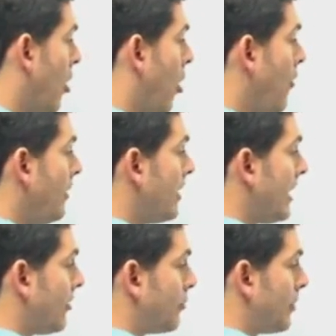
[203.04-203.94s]
Over the
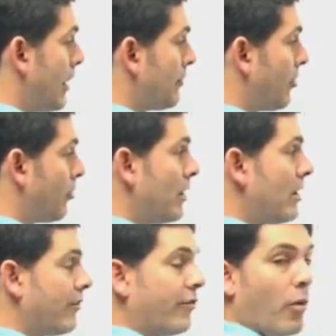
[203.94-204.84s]
next perhaps
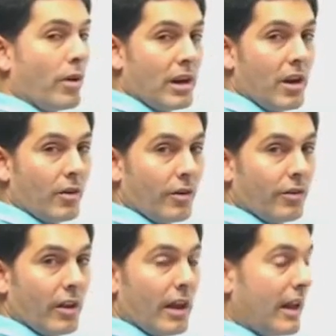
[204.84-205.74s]
3 to 4
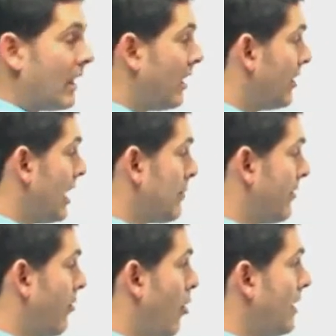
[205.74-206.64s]
years, it'll take
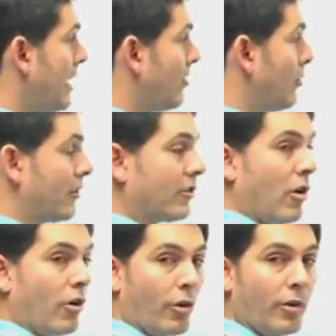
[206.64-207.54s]
before we get to what's
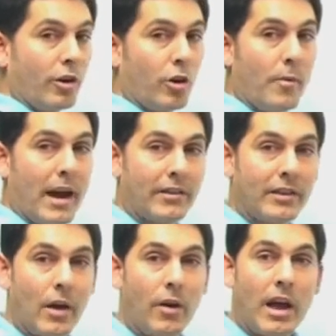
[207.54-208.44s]
called critical
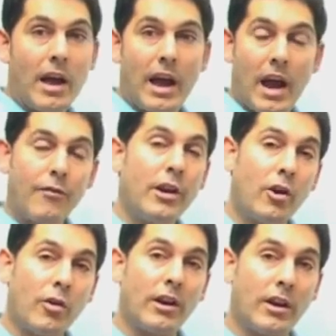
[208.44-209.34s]
mass. Now, every
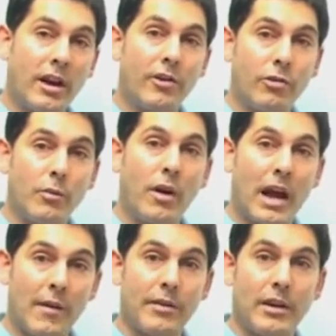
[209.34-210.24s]
country will
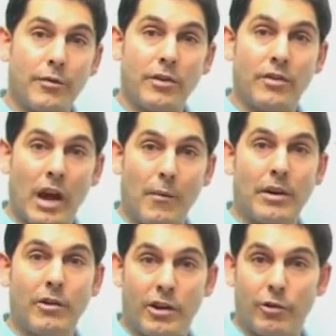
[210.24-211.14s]
have a different time
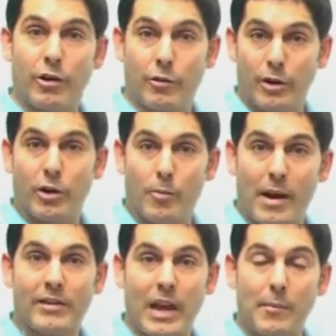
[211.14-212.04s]
when critical
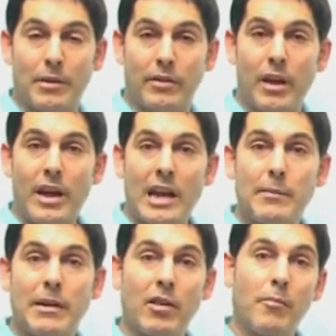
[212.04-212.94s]
mass happens. It
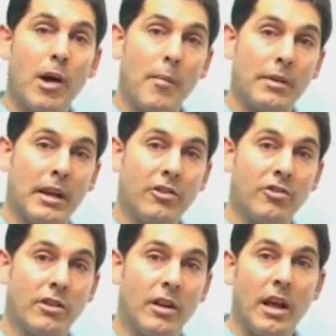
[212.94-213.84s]
depends on
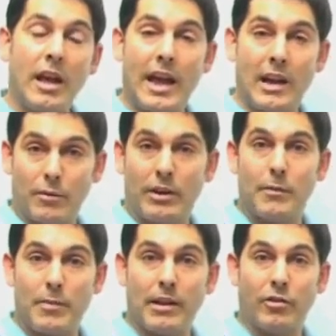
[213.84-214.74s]
population, and it really
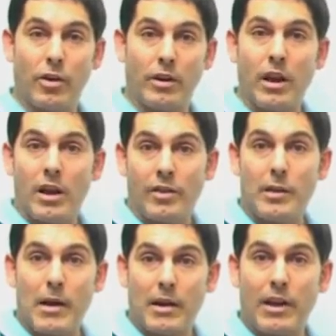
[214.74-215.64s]
depends on
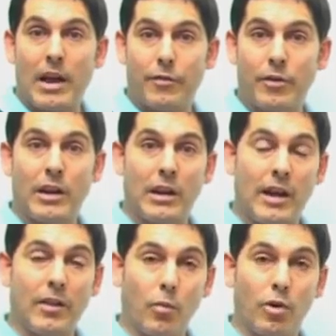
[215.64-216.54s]
the amount of effort
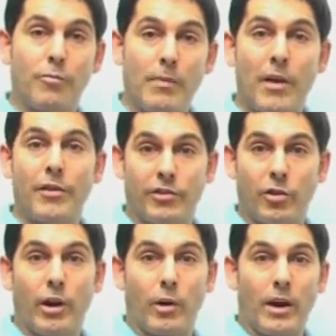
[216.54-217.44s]
and the word of mouth that's
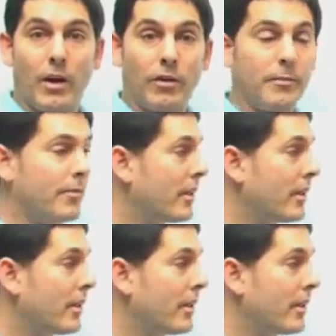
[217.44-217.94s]
going around.